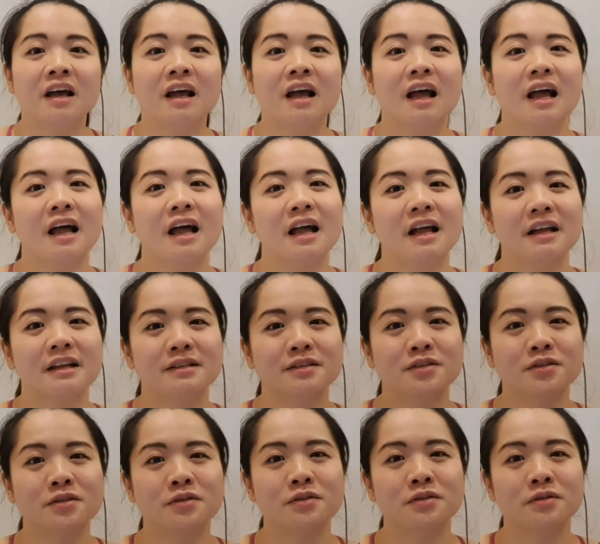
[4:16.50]
and
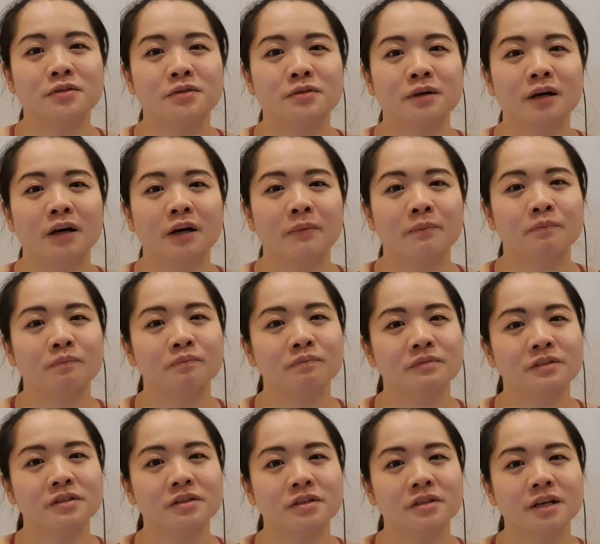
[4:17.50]
to
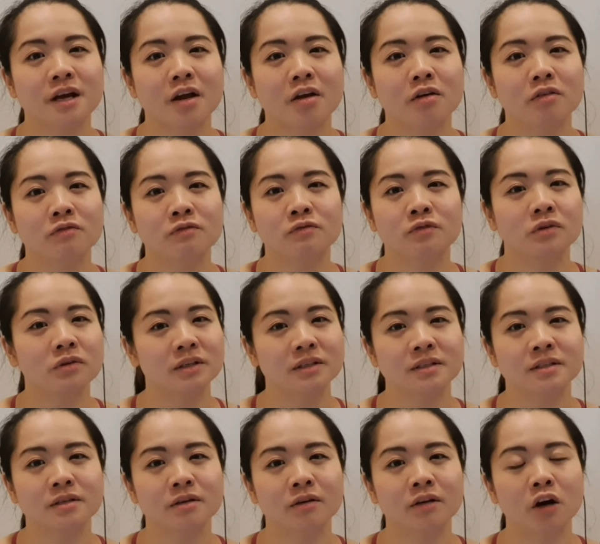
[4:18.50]
just kind of
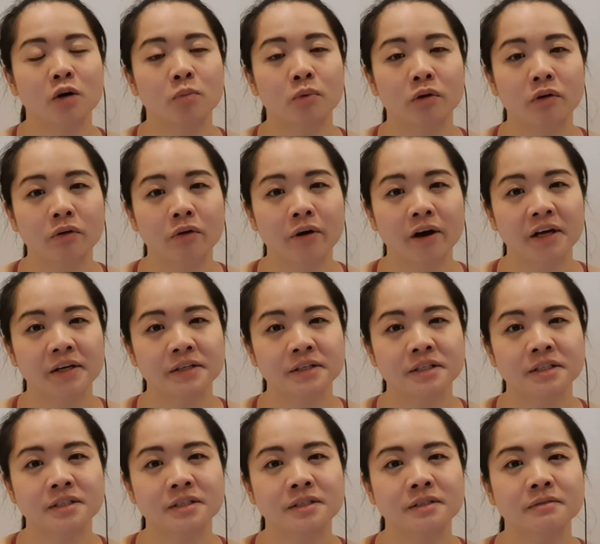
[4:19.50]
focus on our
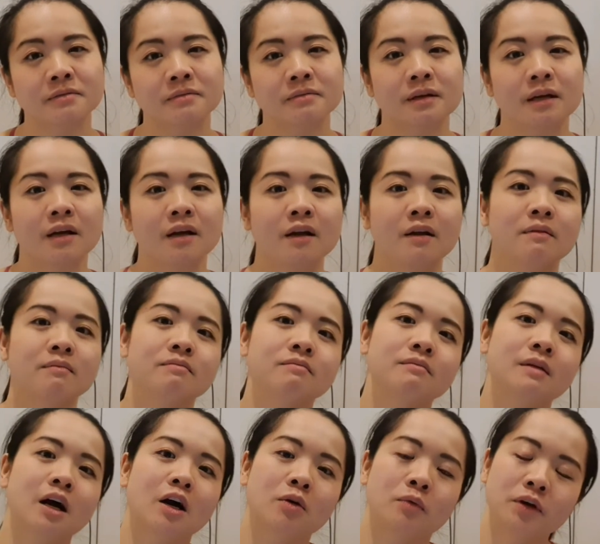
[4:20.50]
progress,
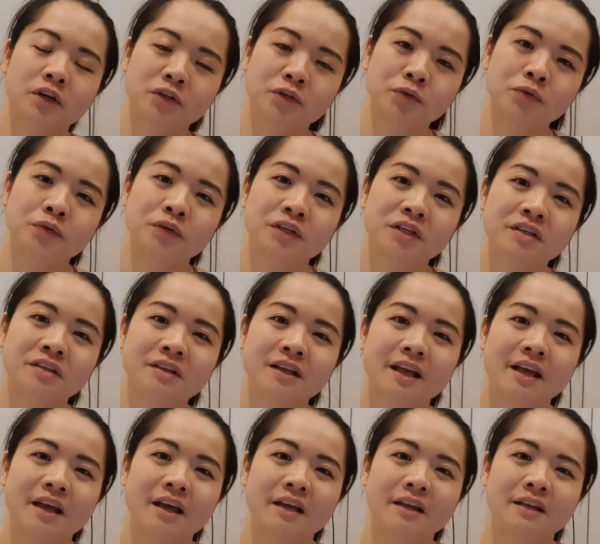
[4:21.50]
how we're doing.
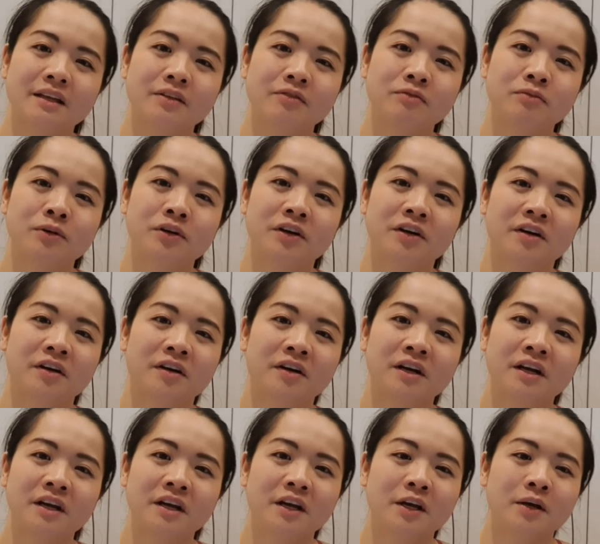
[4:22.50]
And if we are
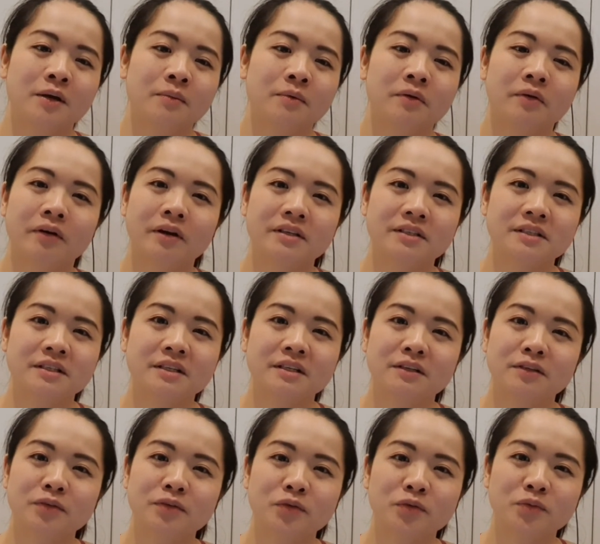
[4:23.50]
progressing a
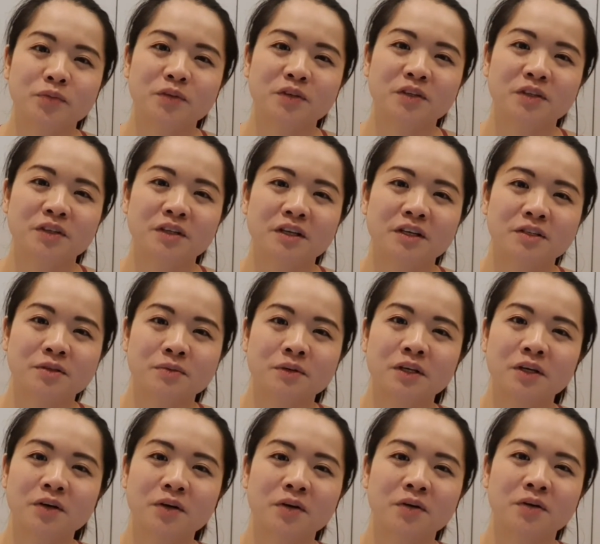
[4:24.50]
little bit as we
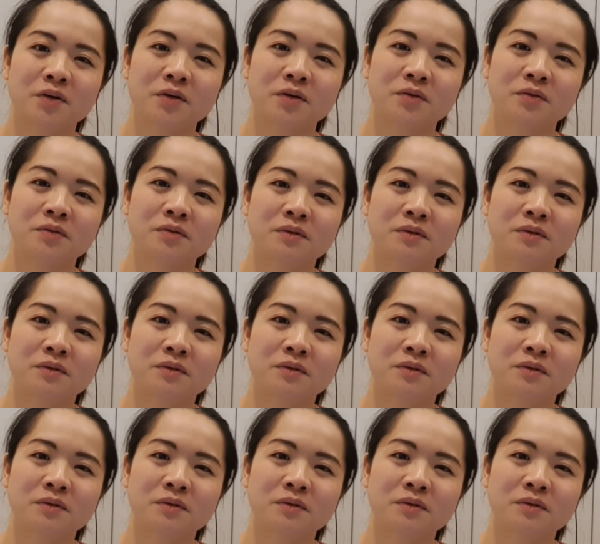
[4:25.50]
go,